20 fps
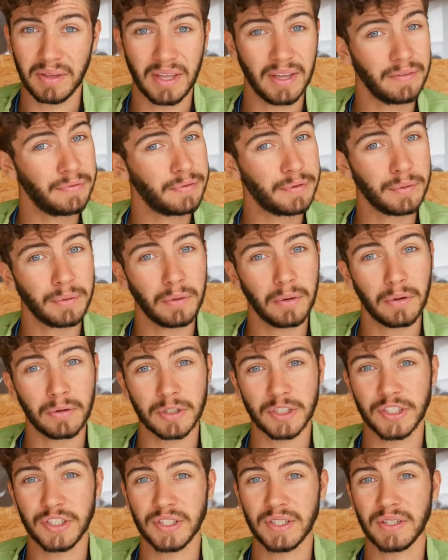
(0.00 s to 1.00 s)
If you
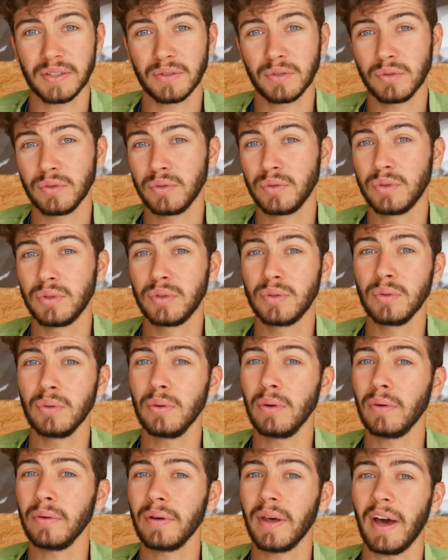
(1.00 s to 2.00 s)
launch
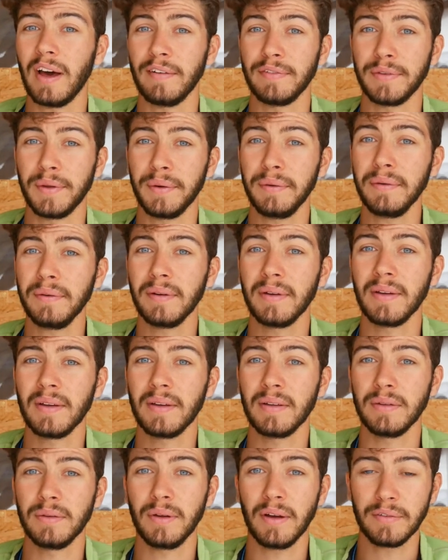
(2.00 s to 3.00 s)
too long after,
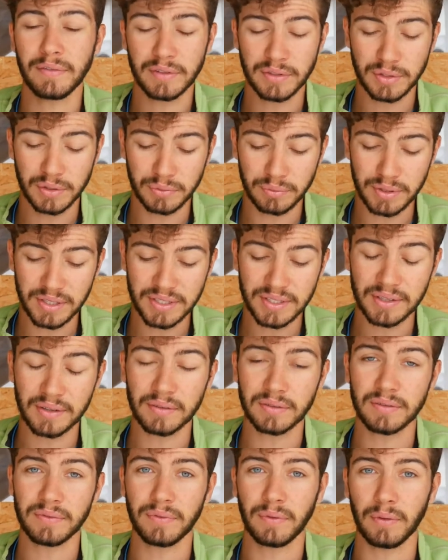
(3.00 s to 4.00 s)
you have 3
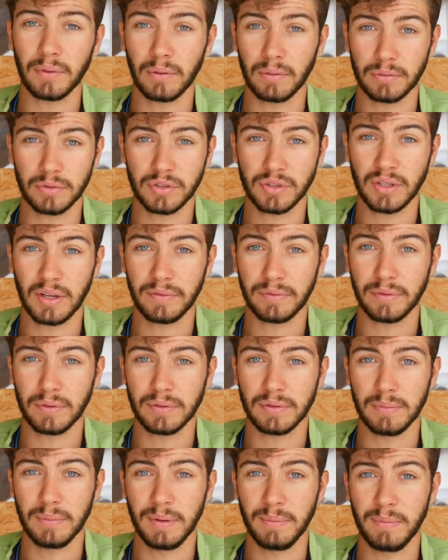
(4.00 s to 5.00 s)
seconds for launch
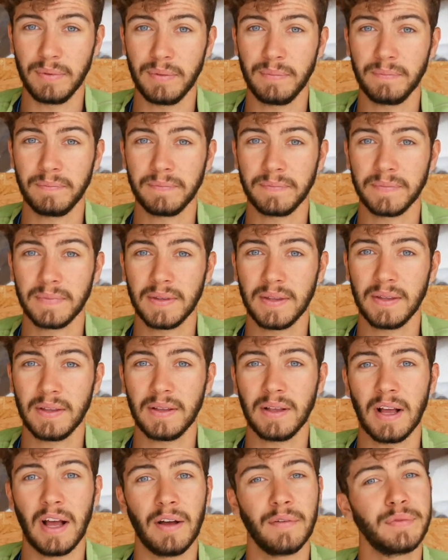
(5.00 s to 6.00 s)
after the beep.
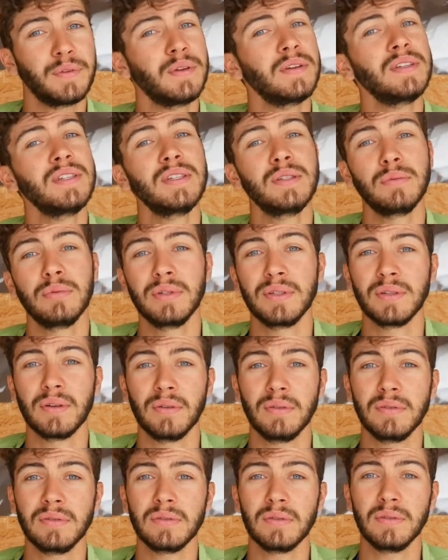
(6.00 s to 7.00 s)
After these 3
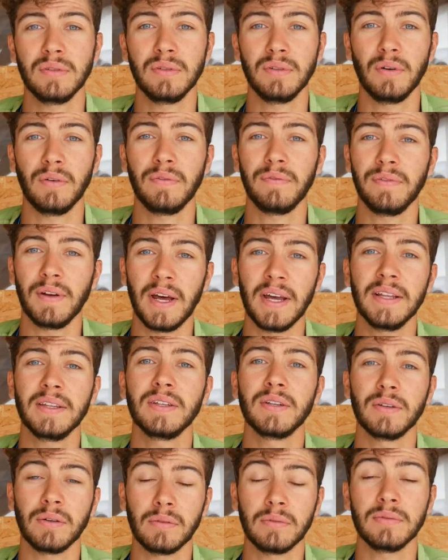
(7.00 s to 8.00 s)
seconds, your
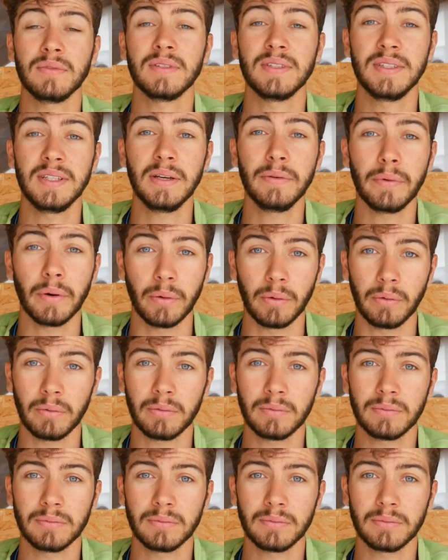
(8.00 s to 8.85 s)
flight counts 0.